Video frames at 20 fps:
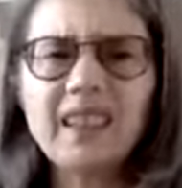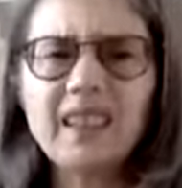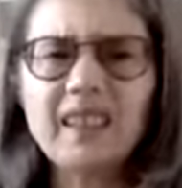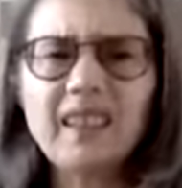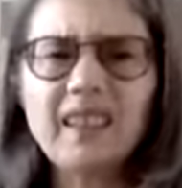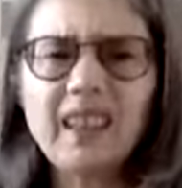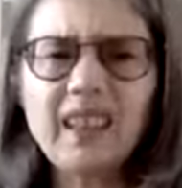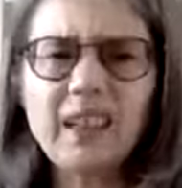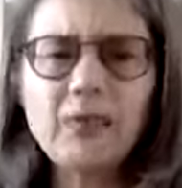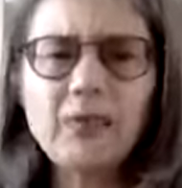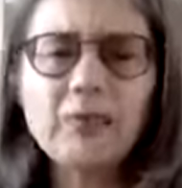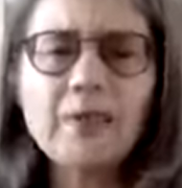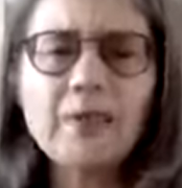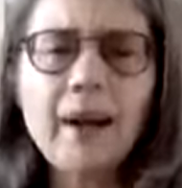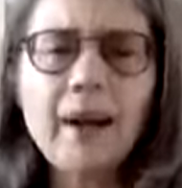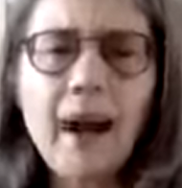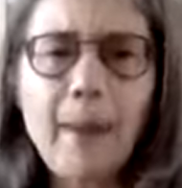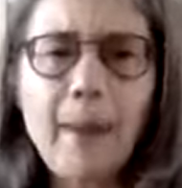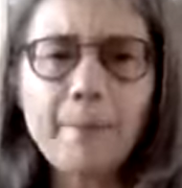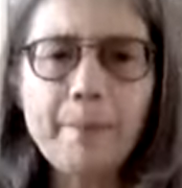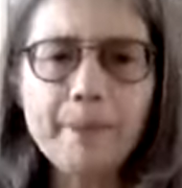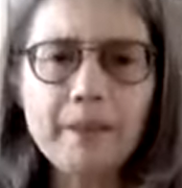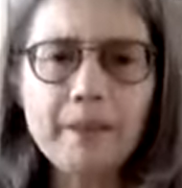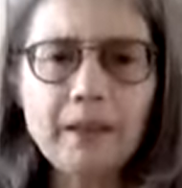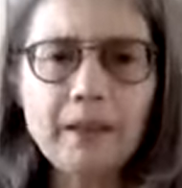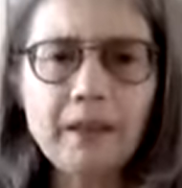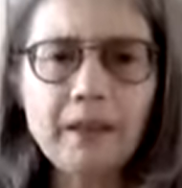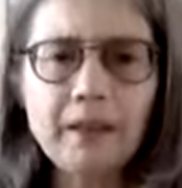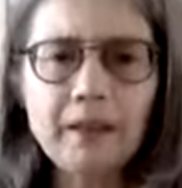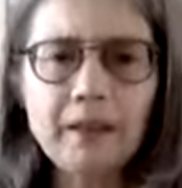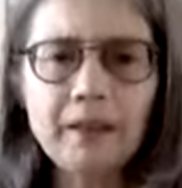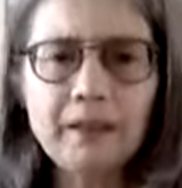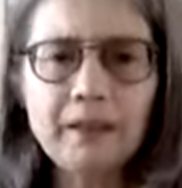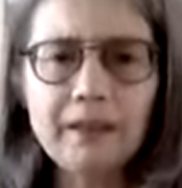like wrapped in